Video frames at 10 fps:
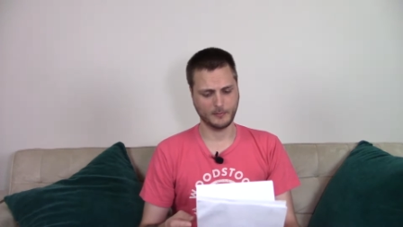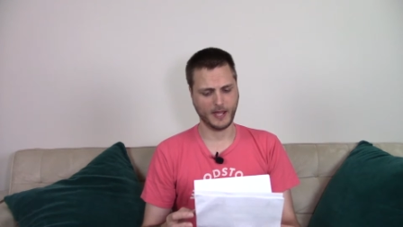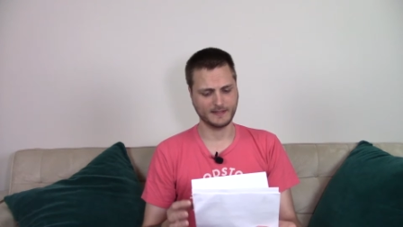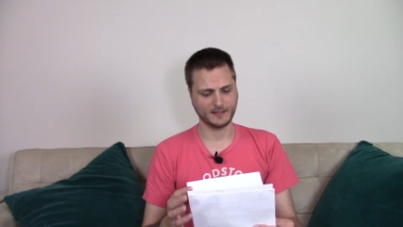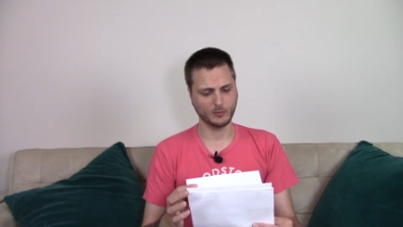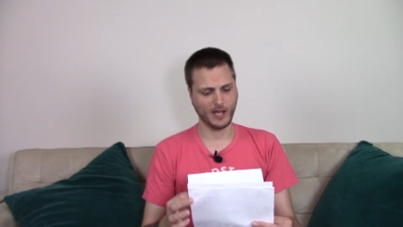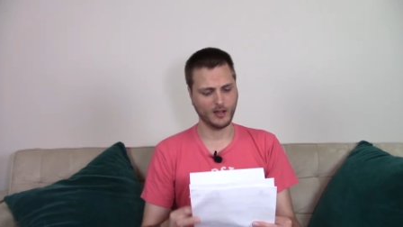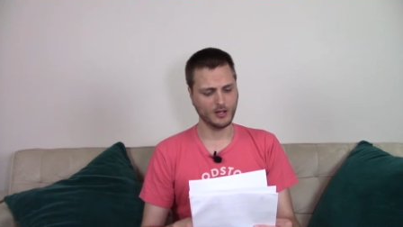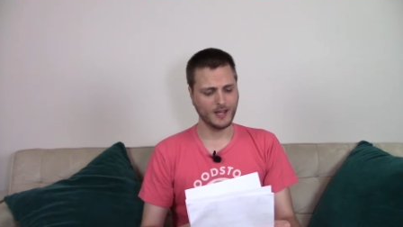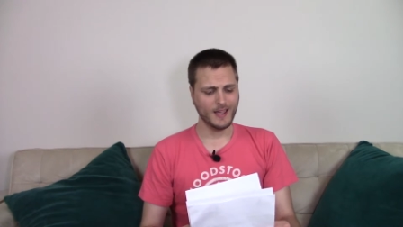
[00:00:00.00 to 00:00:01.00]
pets as
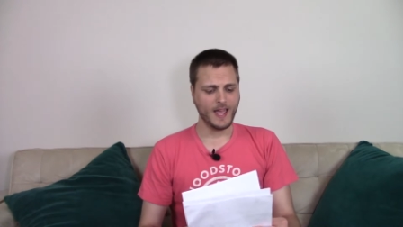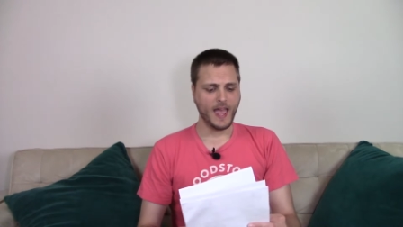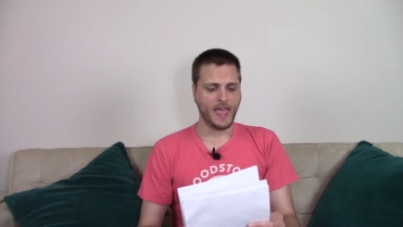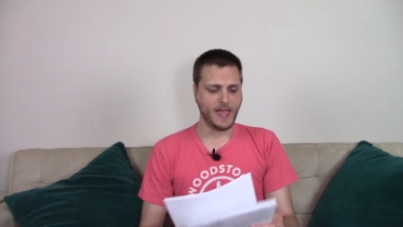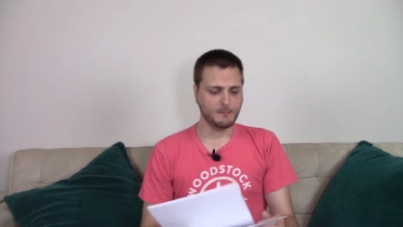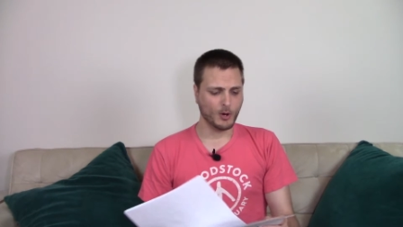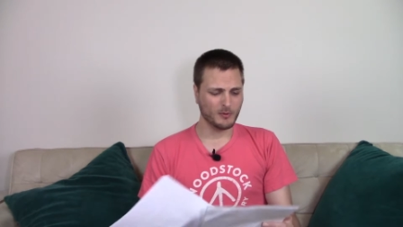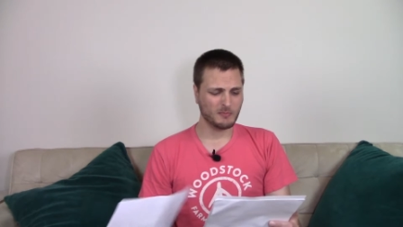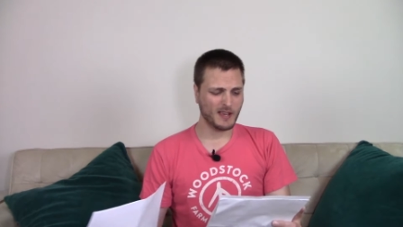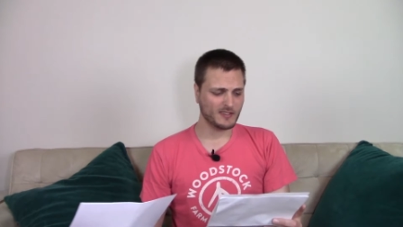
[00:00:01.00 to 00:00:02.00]
well. And
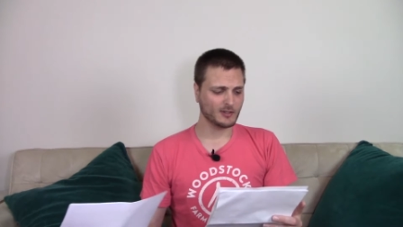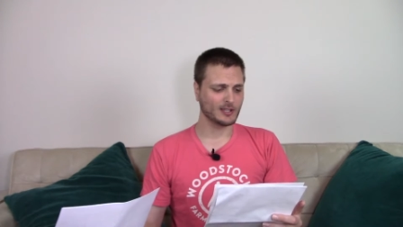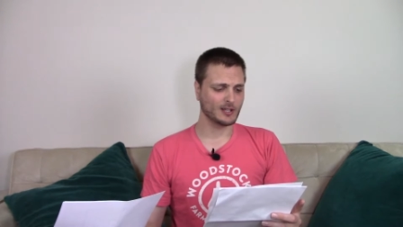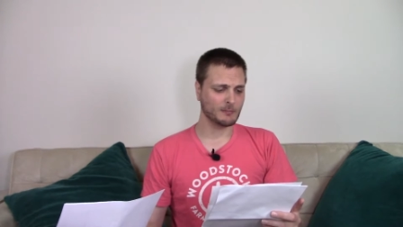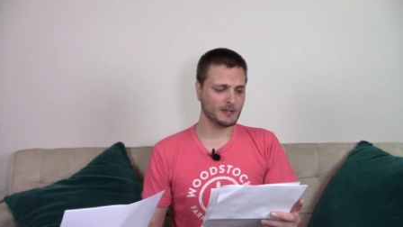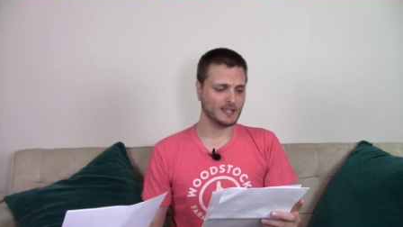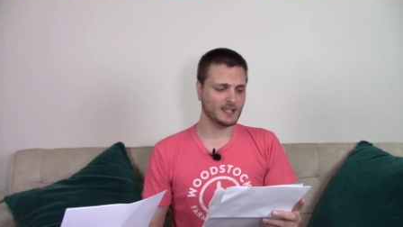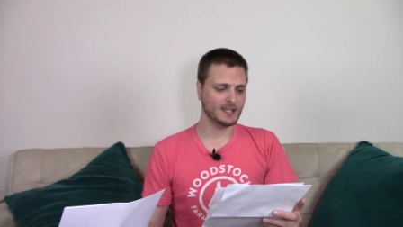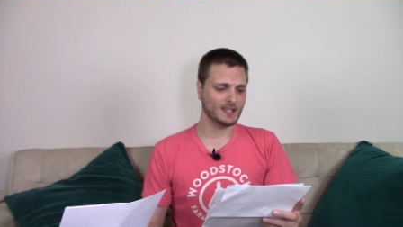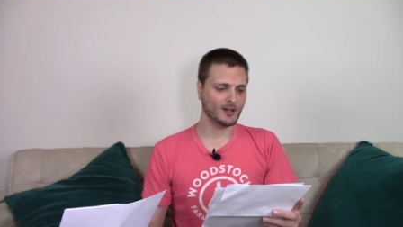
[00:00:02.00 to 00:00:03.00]
Boba's basically going to
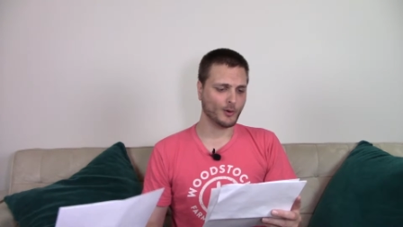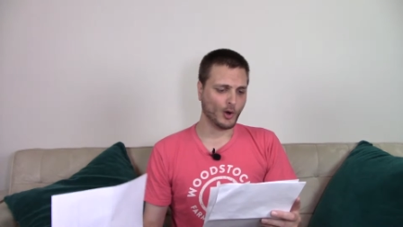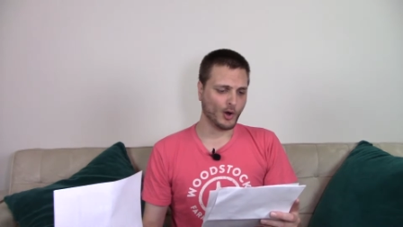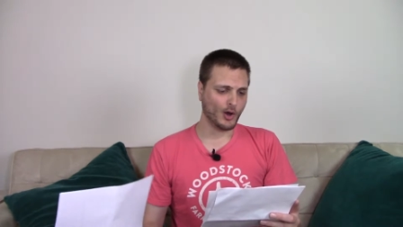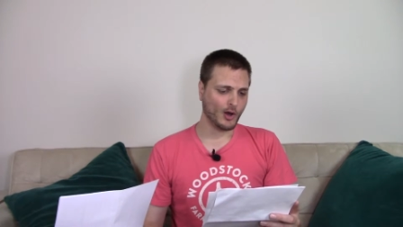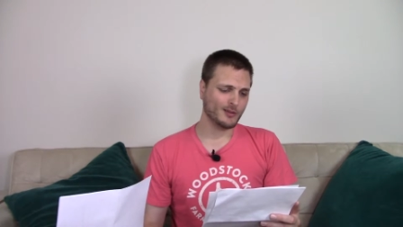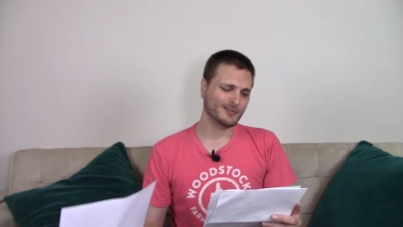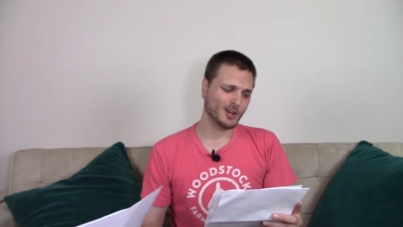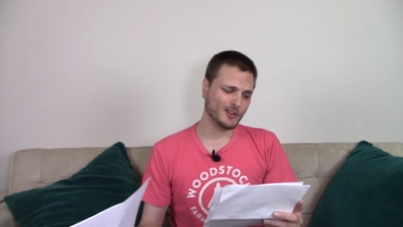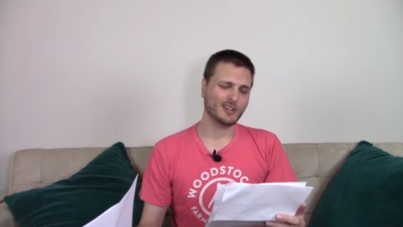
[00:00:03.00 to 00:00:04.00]
be
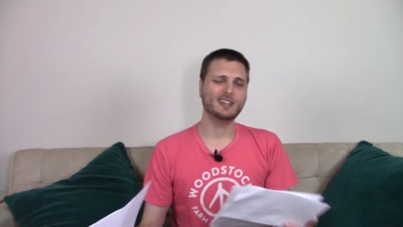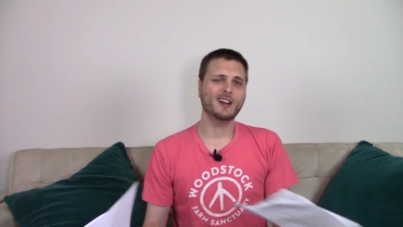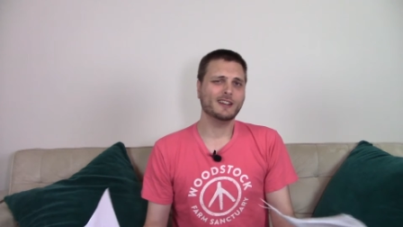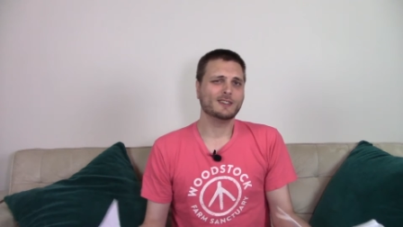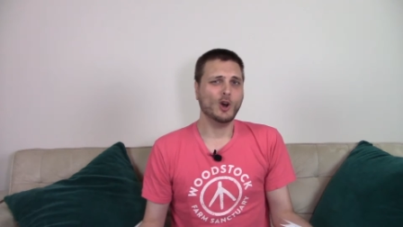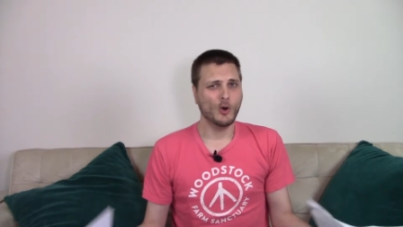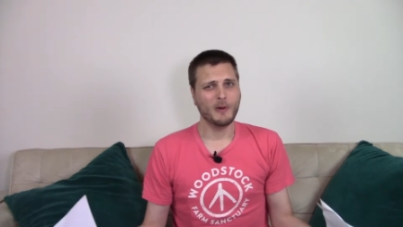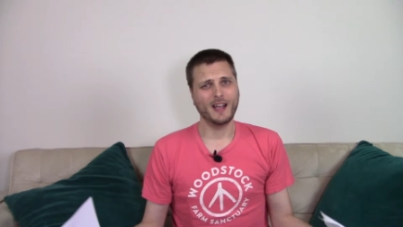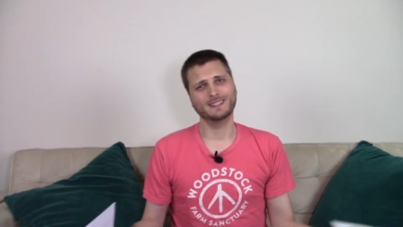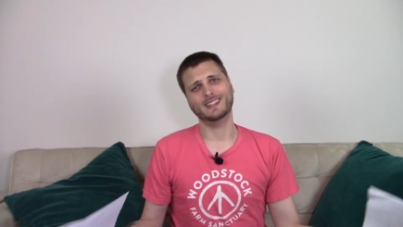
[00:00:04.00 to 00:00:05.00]
the canary in the coal
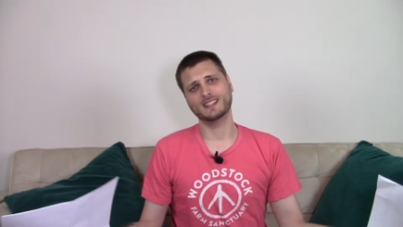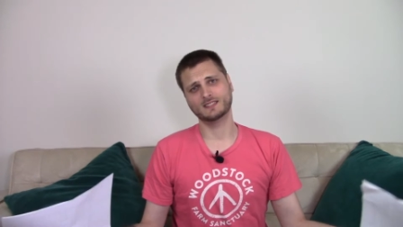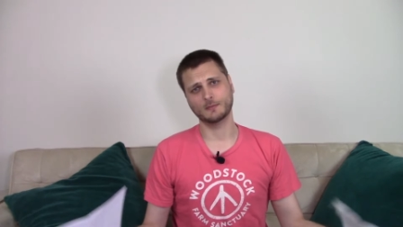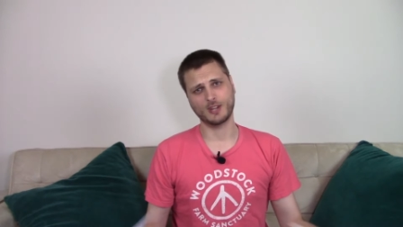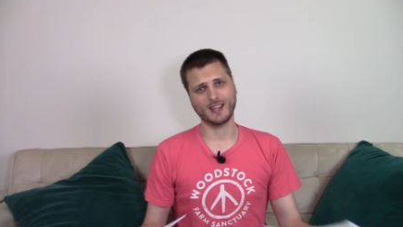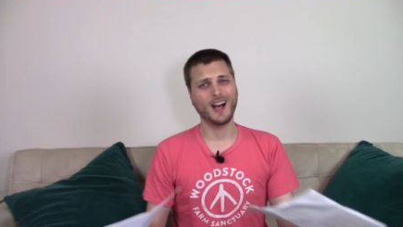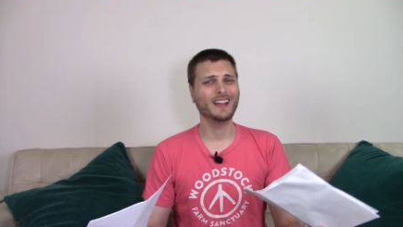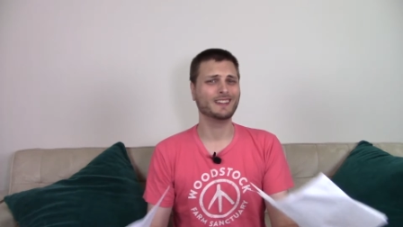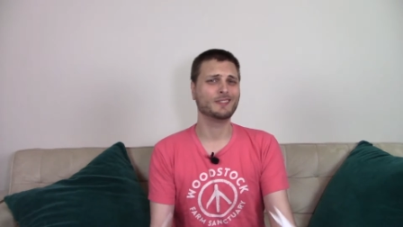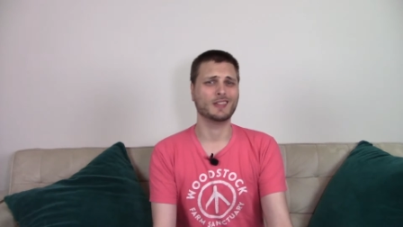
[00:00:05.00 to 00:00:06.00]
mine test subject
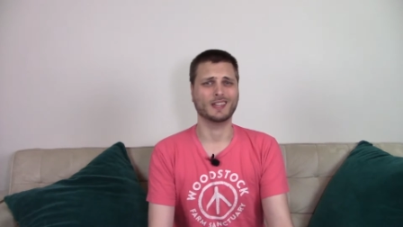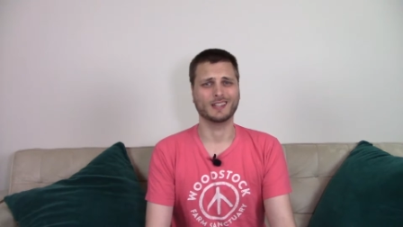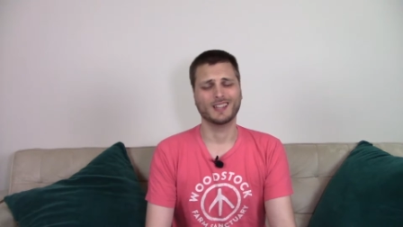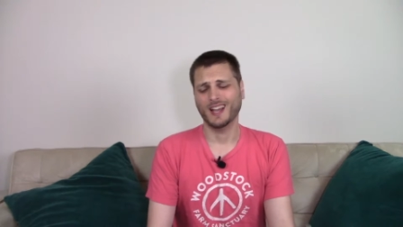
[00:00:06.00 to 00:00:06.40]
kind of thing.